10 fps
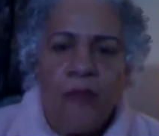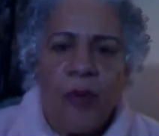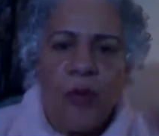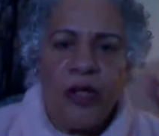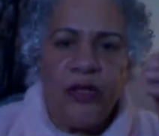
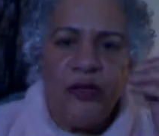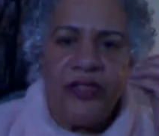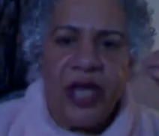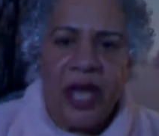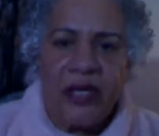But when you
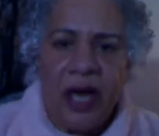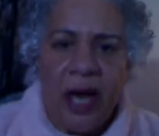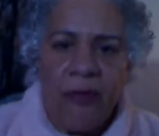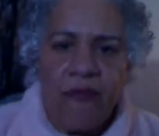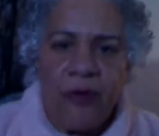stand
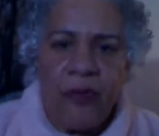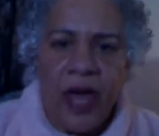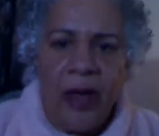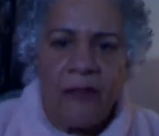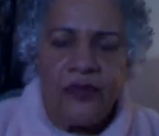up from
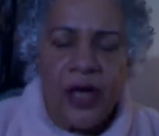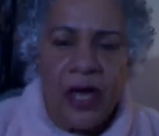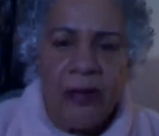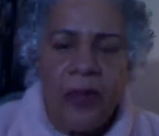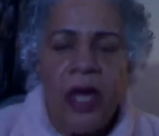that
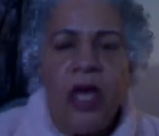tub,